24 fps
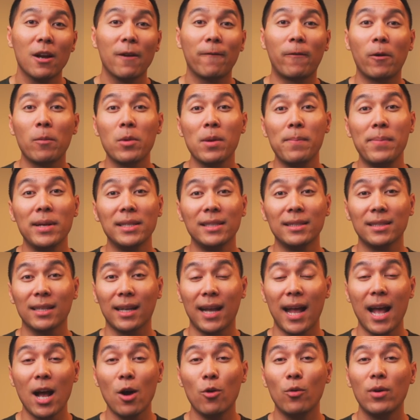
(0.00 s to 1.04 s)
from your business
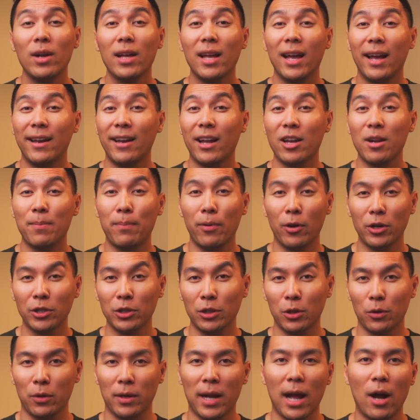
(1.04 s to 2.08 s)
account and not your
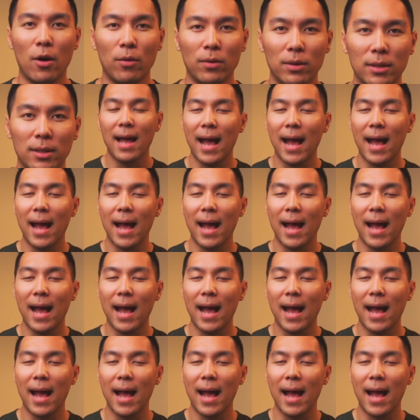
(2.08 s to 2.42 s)
personal account.